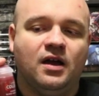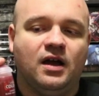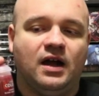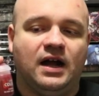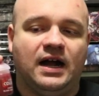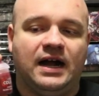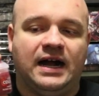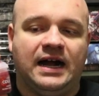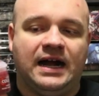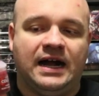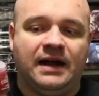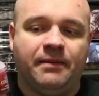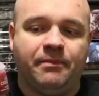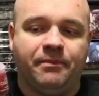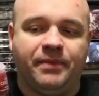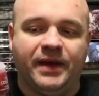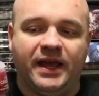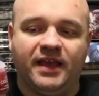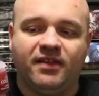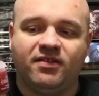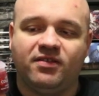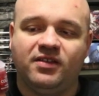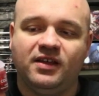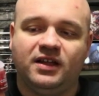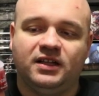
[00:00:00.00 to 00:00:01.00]
Uh,
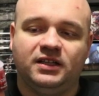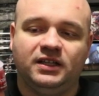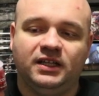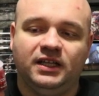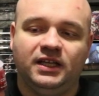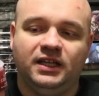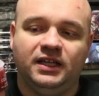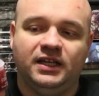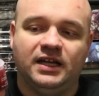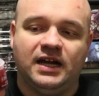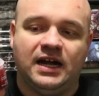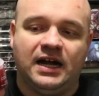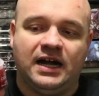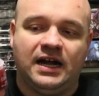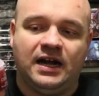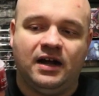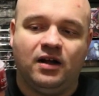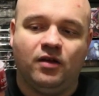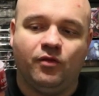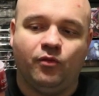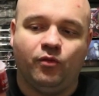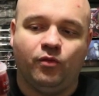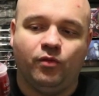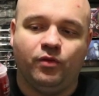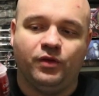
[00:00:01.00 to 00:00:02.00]
basically, uh,
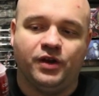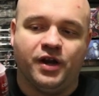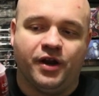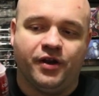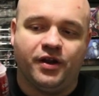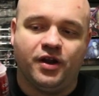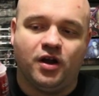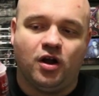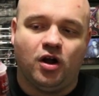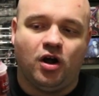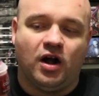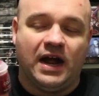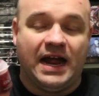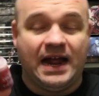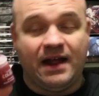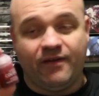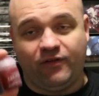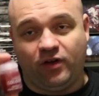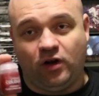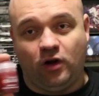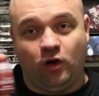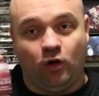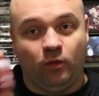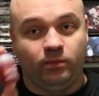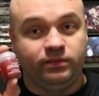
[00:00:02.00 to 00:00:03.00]
you know, I have
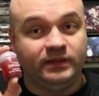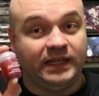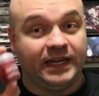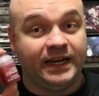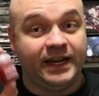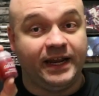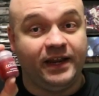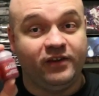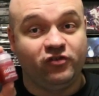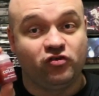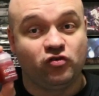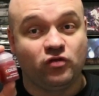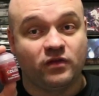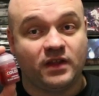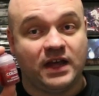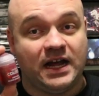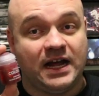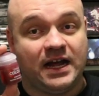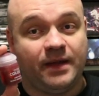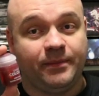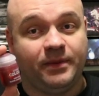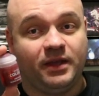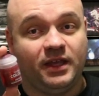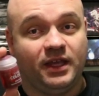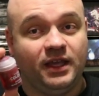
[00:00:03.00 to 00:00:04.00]
a whole Blood Angels
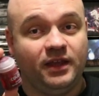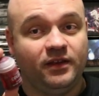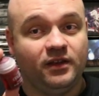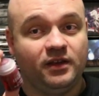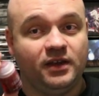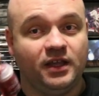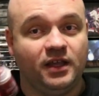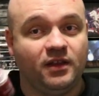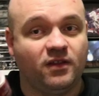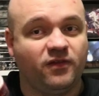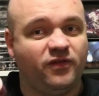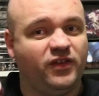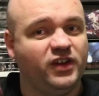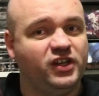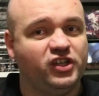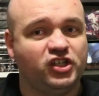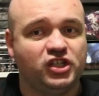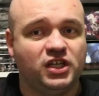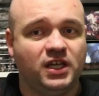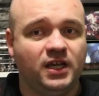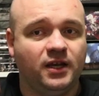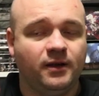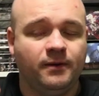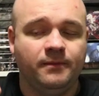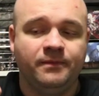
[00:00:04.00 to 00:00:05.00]
army here that needs
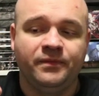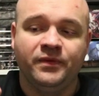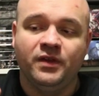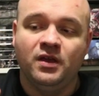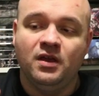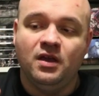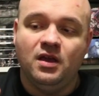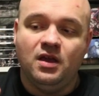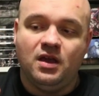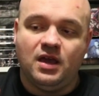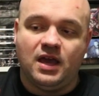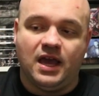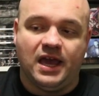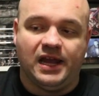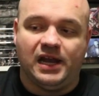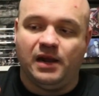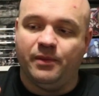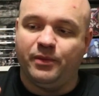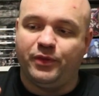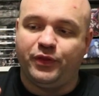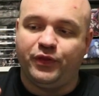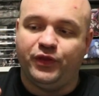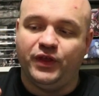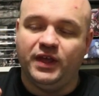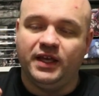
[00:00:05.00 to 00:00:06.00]
finishing. And
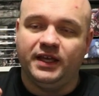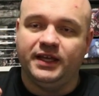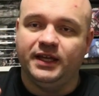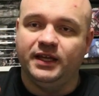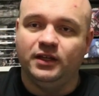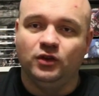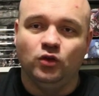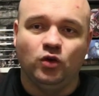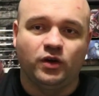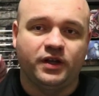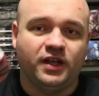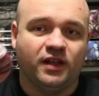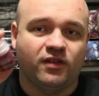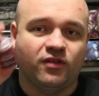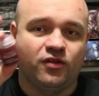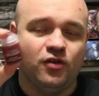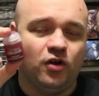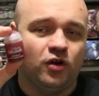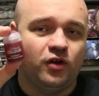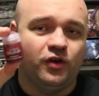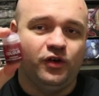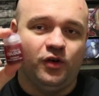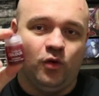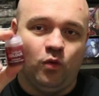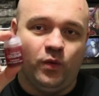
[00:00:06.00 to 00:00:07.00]
I'm thinking, look, it's
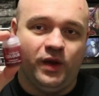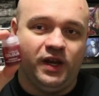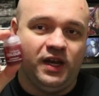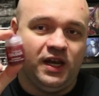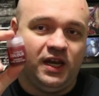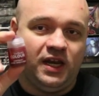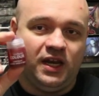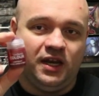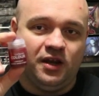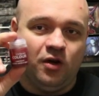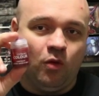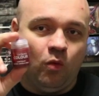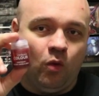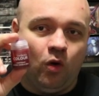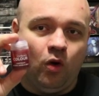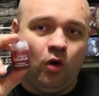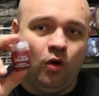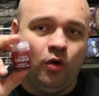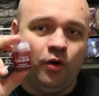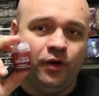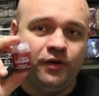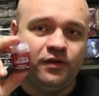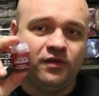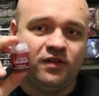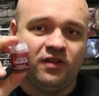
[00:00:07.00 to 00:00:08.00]
not going to win any
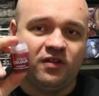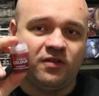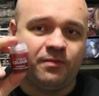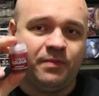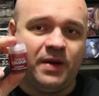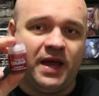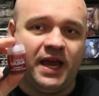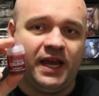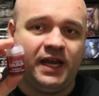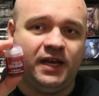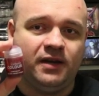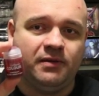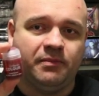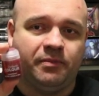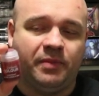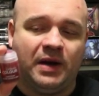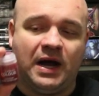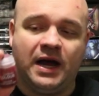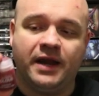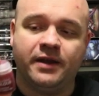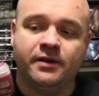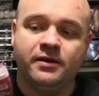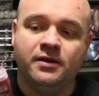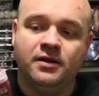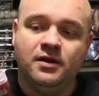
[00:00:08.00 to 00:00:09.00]
awards, this paint.
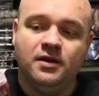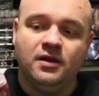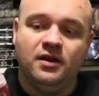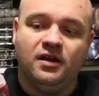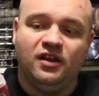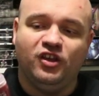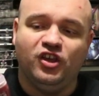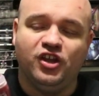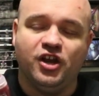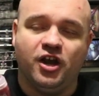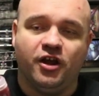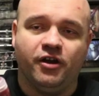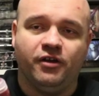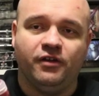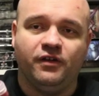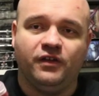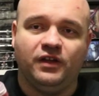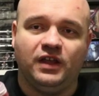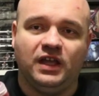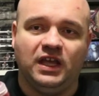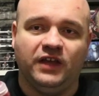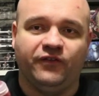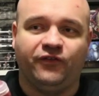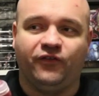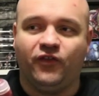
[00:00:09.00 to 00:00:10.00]
But, you know,
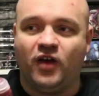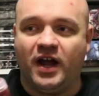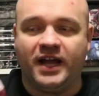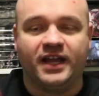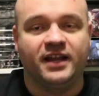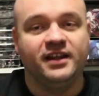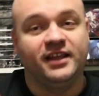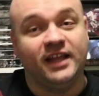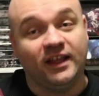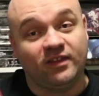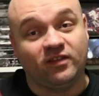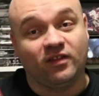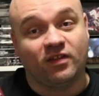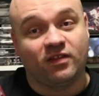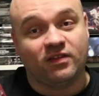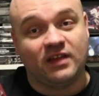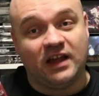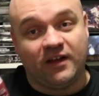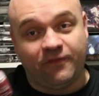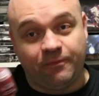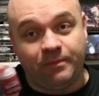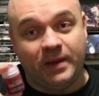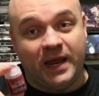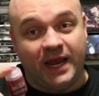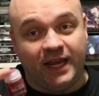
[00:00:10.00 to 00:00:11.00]
if I can get the
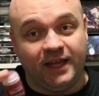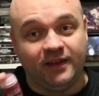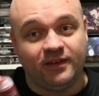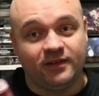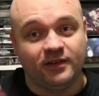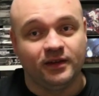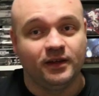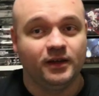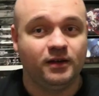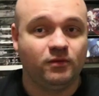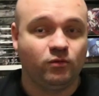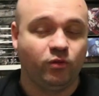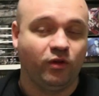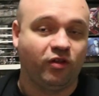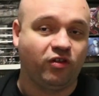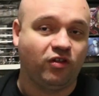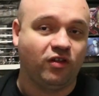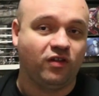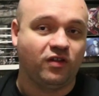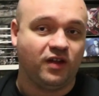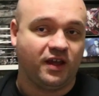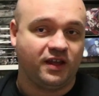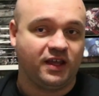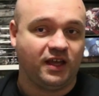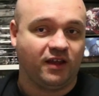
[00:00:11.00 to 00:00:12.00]
stuff painted, which
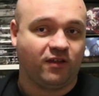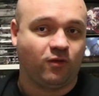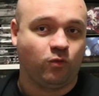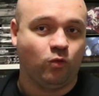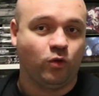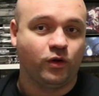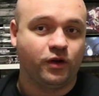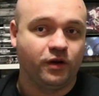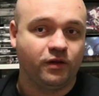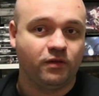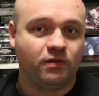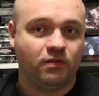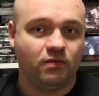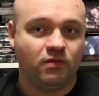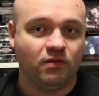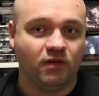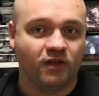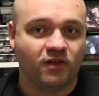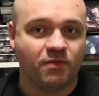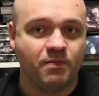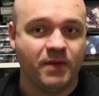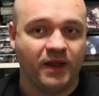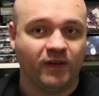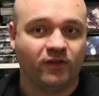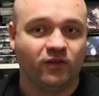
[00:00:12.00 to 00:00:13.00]
is, I guess, what it,
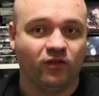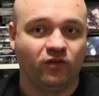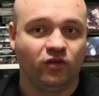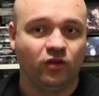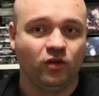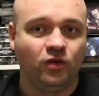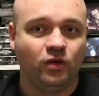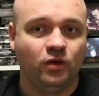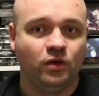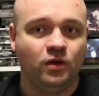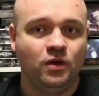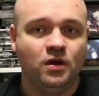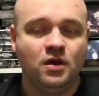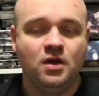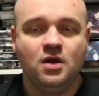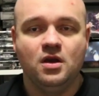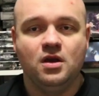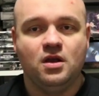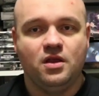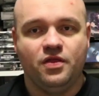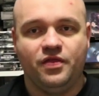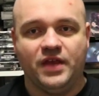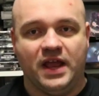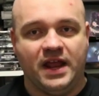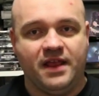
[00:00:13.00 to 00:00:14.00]
it's meant to do,
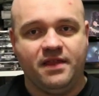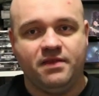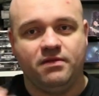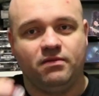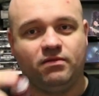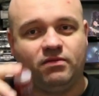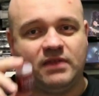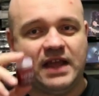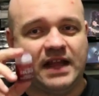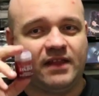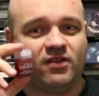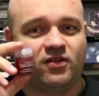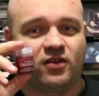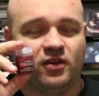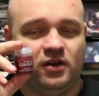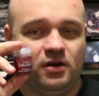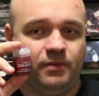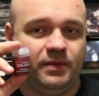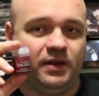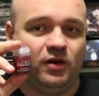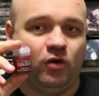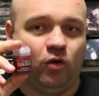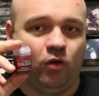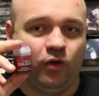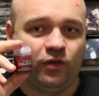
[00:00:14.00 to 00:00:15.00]
then that's going to
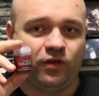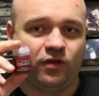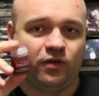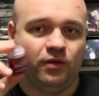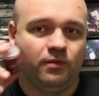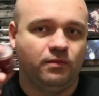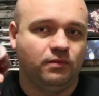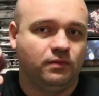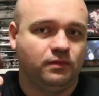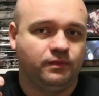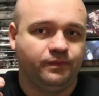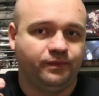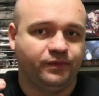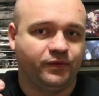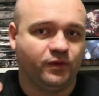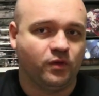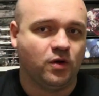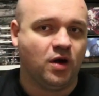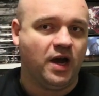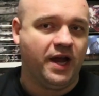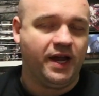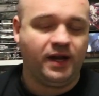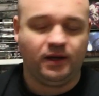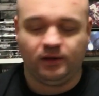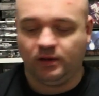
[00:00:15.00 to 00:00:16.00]
be awesome,
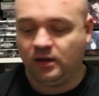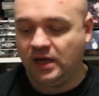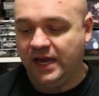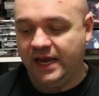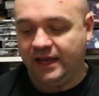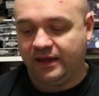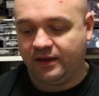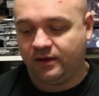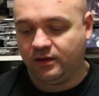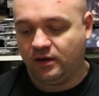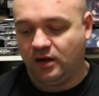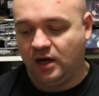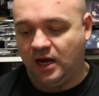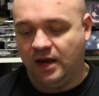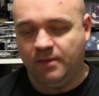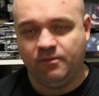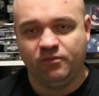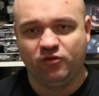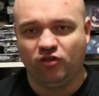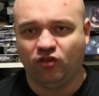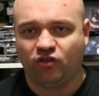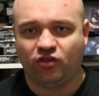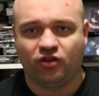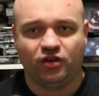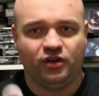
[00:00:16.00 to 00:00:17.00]
right? Like, I'm
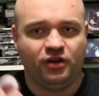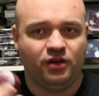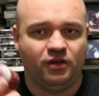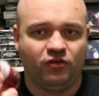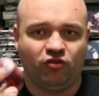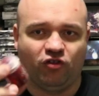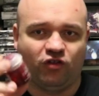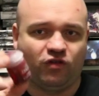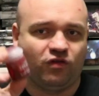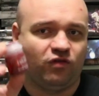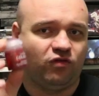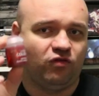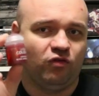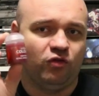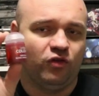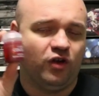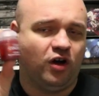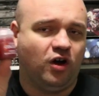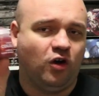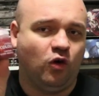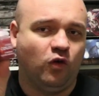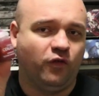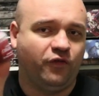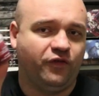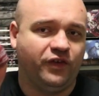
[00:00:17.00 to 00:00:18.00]
just going to just do the
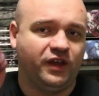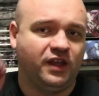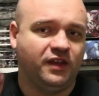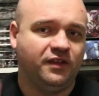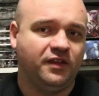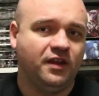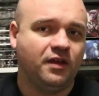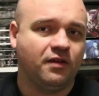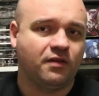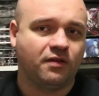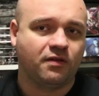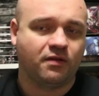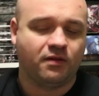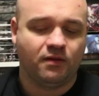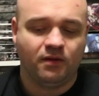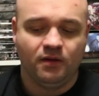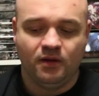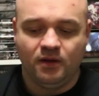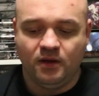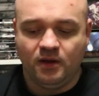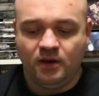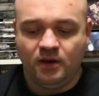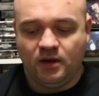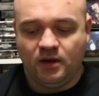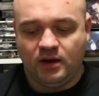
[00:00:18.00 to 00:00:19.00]
whole thing in this.
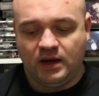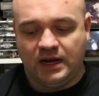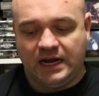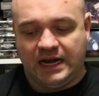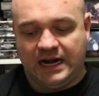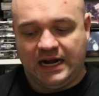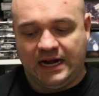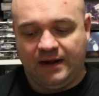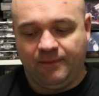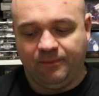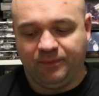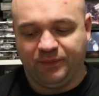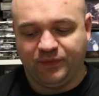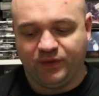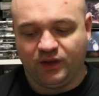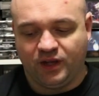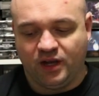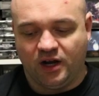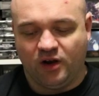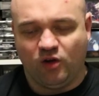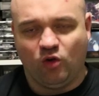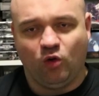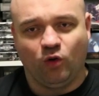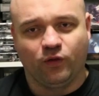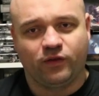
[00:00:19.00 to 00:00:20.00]
Um, you
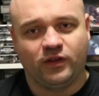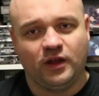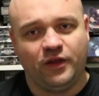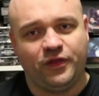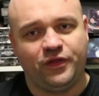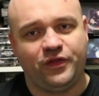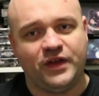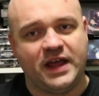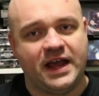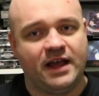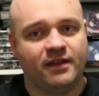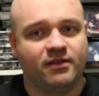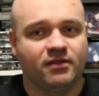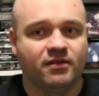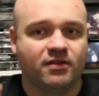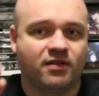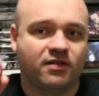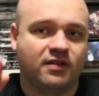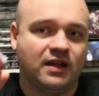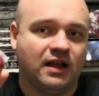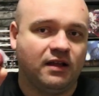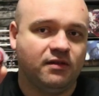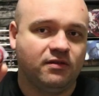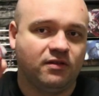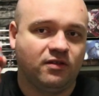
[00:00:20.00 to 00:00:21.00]
know, also Thousand
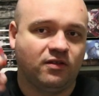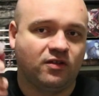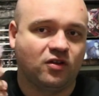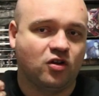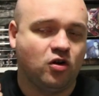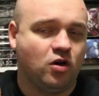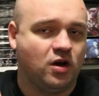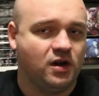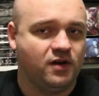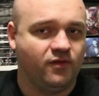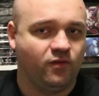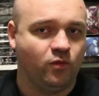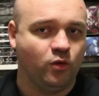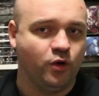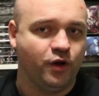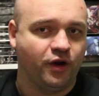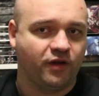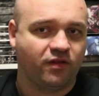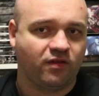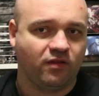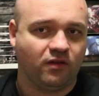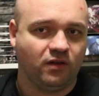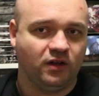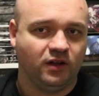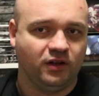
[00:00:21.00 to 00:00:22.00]
Suns, this kind of
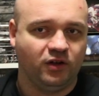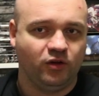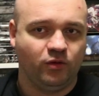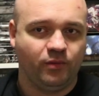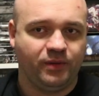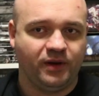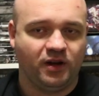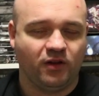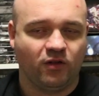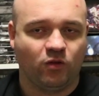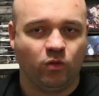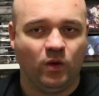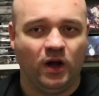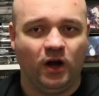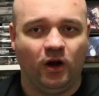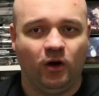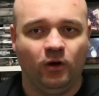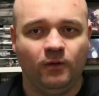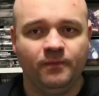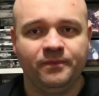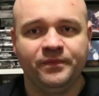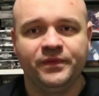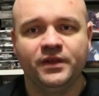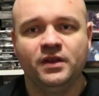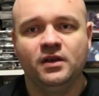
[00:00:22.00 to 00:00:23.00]
works a little bit as
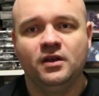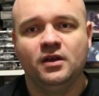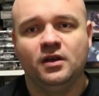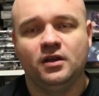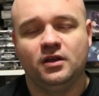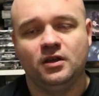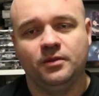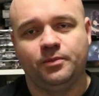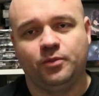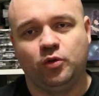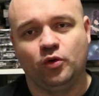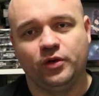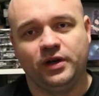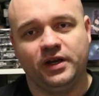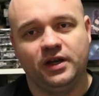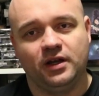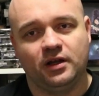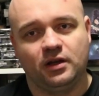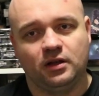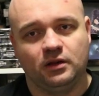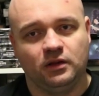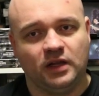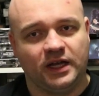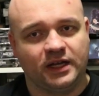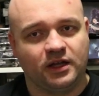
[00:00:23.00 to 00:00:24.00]
well. You put in,
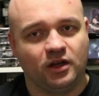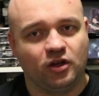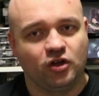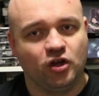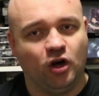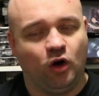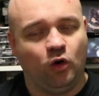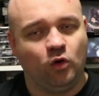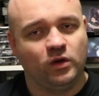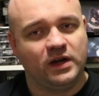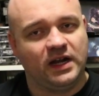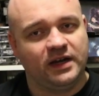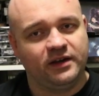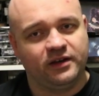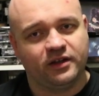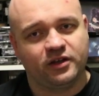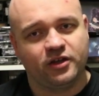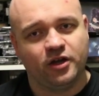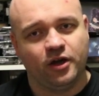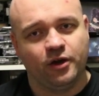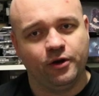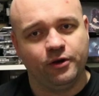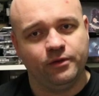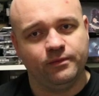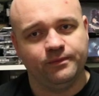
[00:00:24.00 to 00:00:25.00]
a, like, a gold
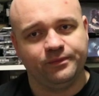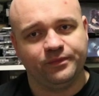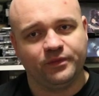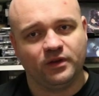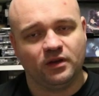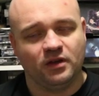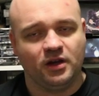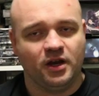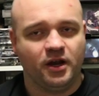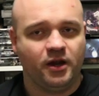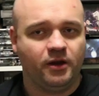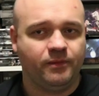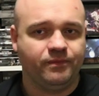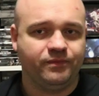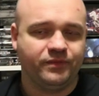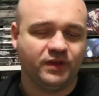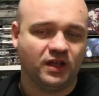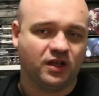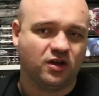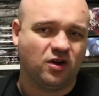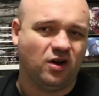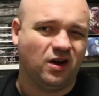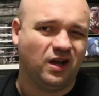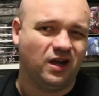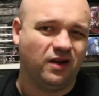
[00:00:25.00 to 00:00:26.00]
undercoat, you know,
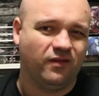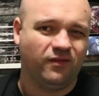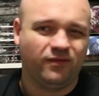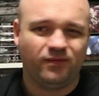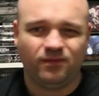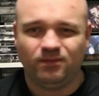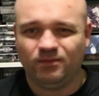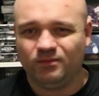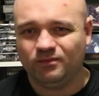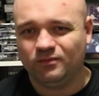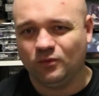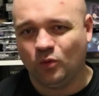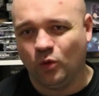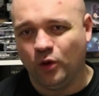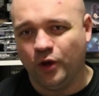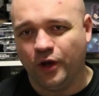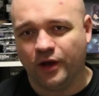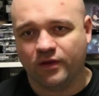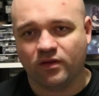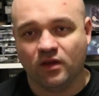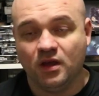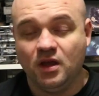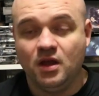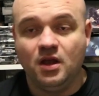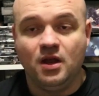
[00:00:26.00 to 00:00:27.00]
it kind of
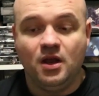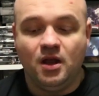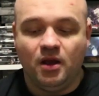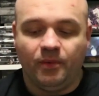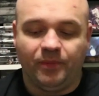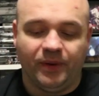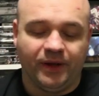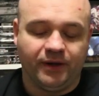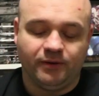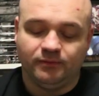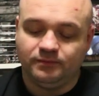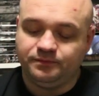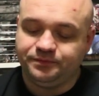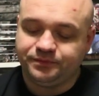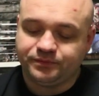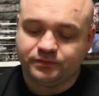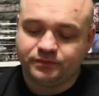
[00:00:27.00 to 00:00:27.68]
works. But...